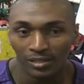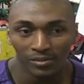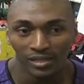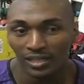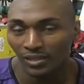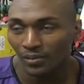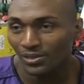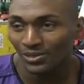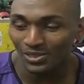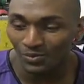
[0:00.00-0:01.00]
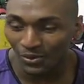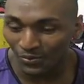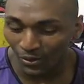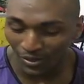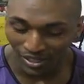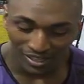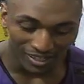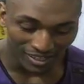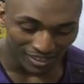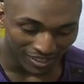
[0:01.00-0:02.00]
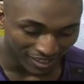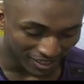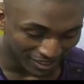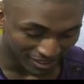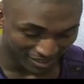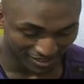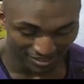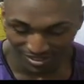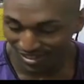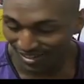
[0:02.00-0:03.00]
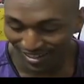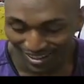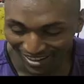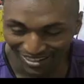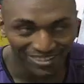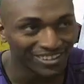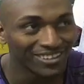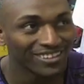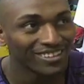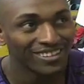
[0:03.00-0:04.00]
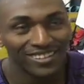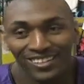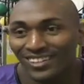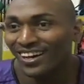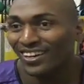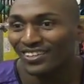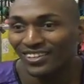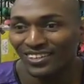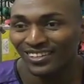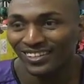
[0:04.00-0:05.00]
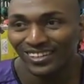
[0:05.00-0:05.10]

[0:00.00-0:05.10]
As I'm saying, it depends on the small forward. Which one is my attack? Oh, I don't know. I don't know.